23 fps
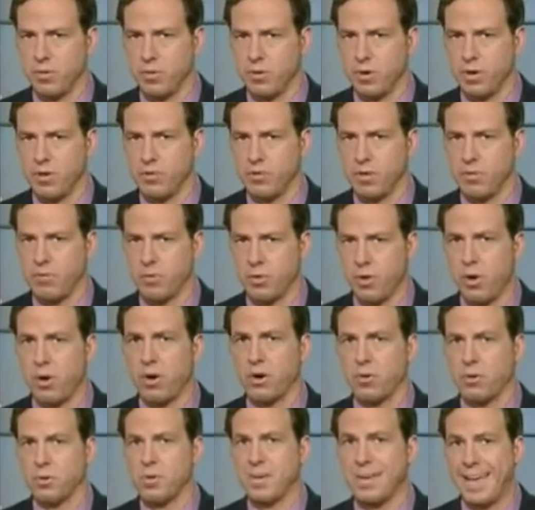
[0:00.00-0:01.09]
authorities have
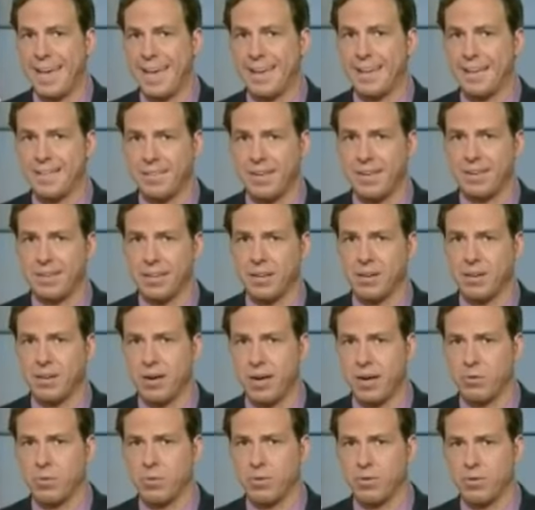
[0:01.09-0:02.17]
charged the NSA leaker
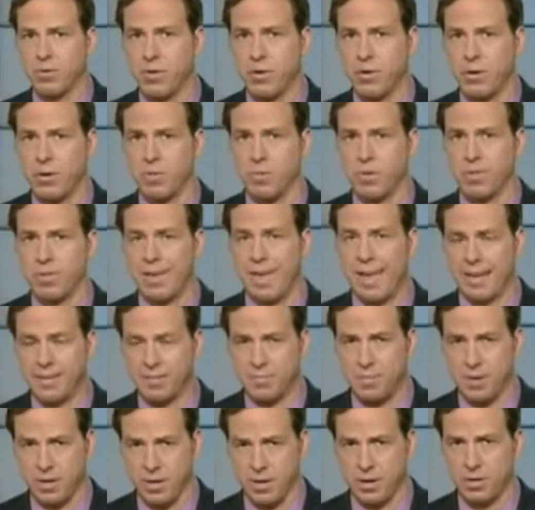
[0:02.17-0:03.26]
Edward Snowden with
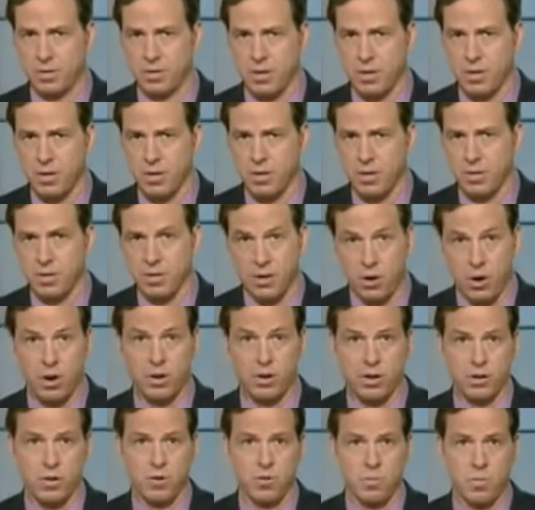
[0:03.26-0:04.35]
espionage. The
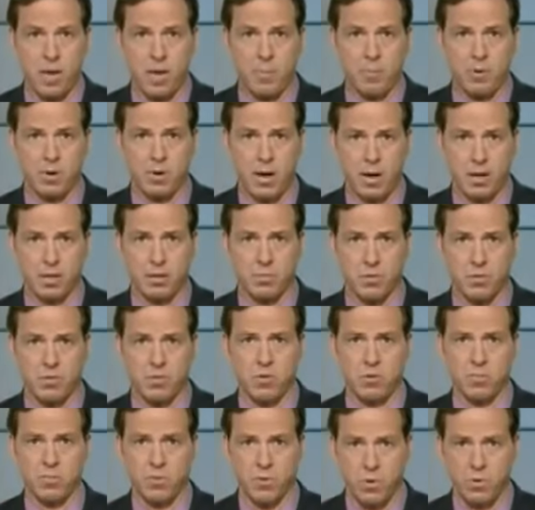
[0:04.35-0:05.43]
Guardian newspaper columnist
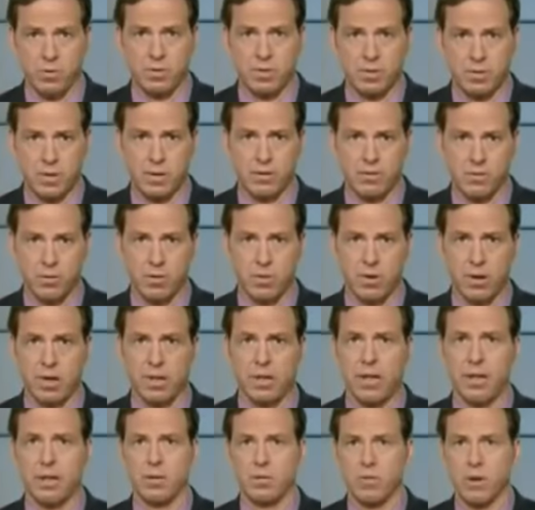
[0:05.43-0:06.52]
who broke the leak story,
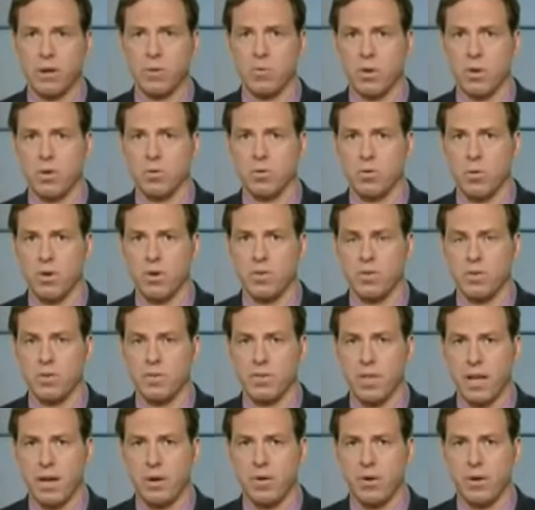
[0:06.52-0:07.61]
Glenn Greenwald, joins
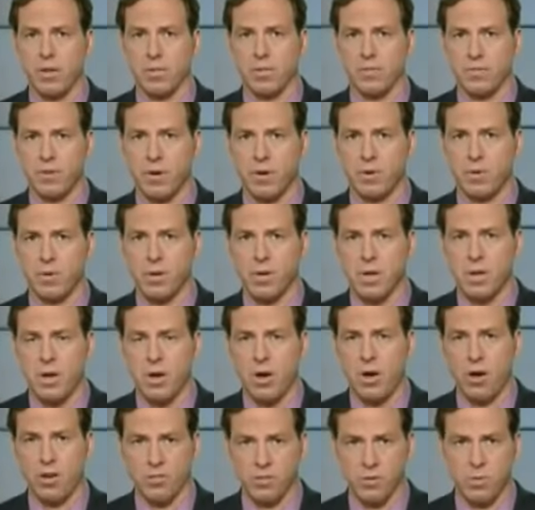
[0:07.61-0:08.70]
us now on the phone.
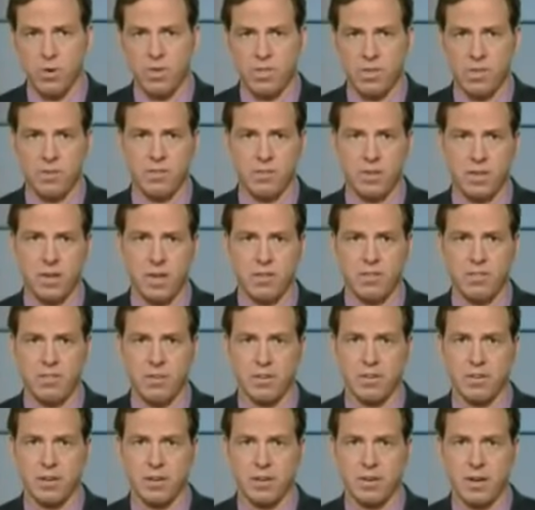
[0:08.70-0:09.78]
Also with us, CNN
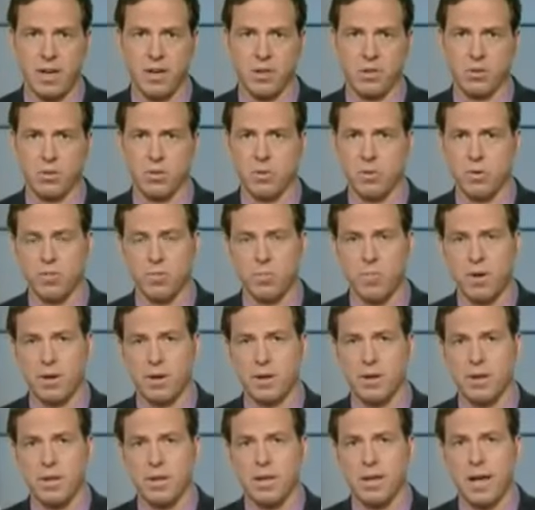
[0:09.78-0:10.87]
senior international
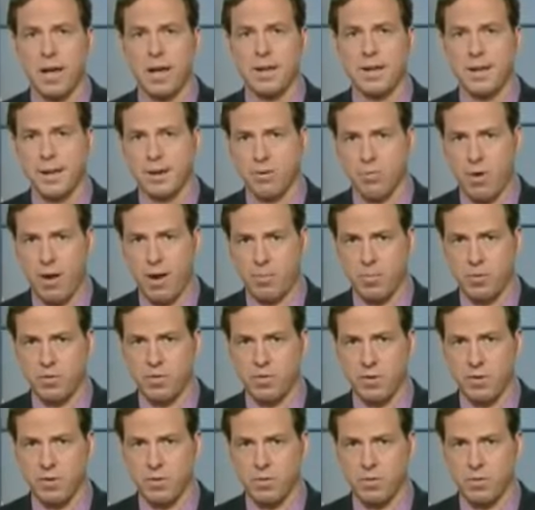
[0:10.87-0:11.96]
correspondent uh, Nick
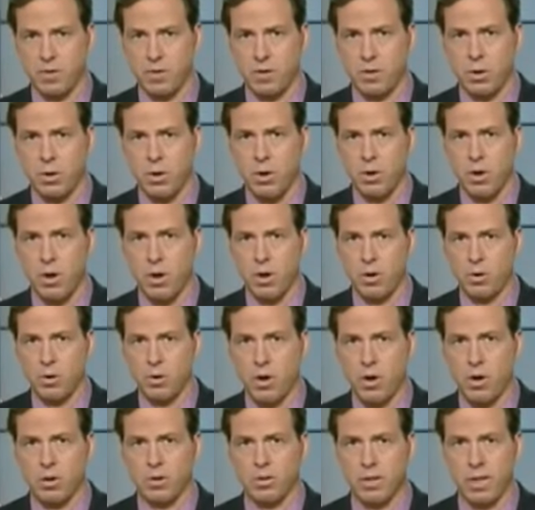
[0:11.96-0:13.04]
Robertson, who's in Hong
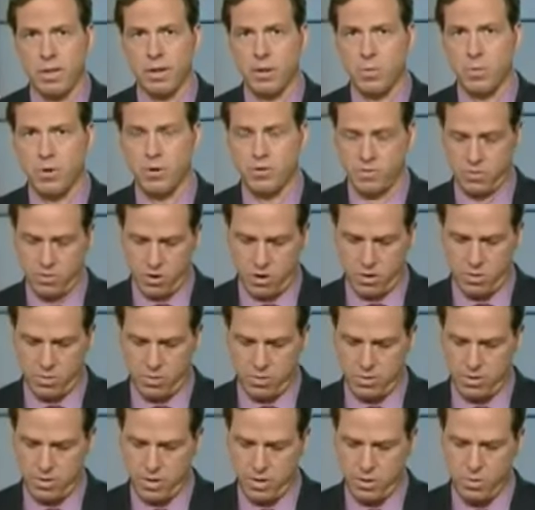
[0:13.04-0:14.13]
Kong. Glenn, I want to start
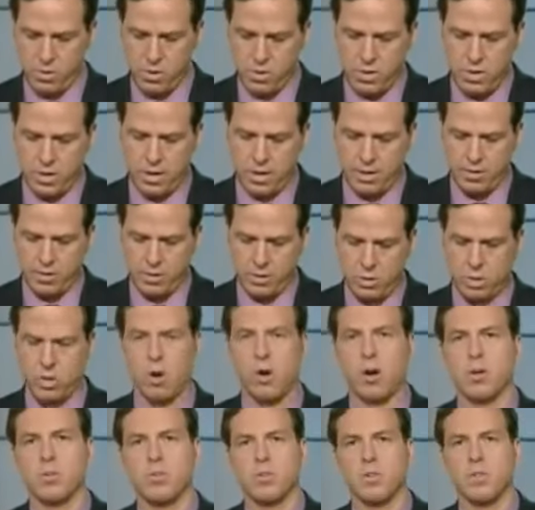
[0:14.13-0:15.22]
with you. Uh, the
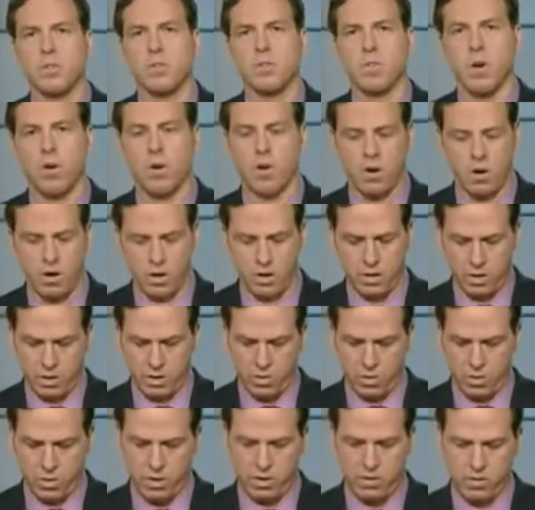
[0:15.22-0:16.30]
charges are,
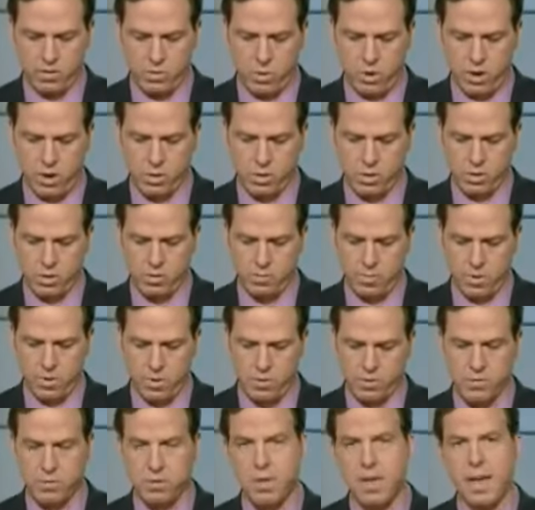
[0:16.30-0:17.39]
according to the Washington
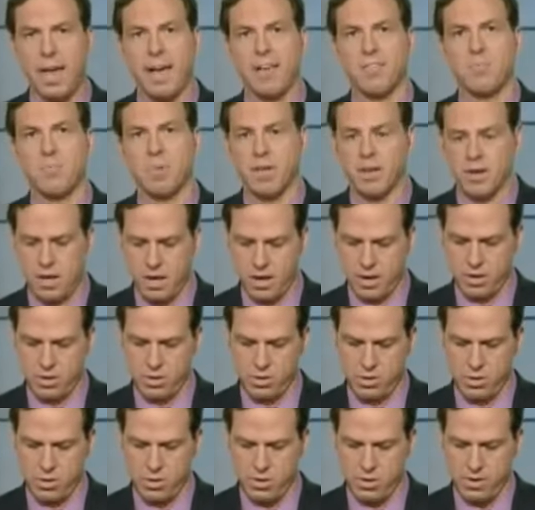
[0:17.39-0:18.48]
Post,
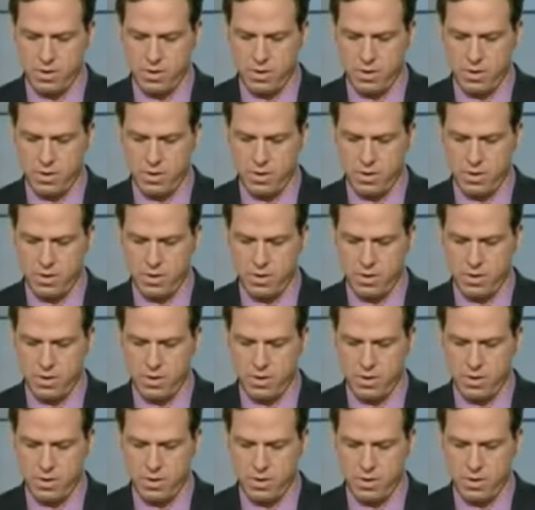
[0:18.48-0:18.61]
espionage,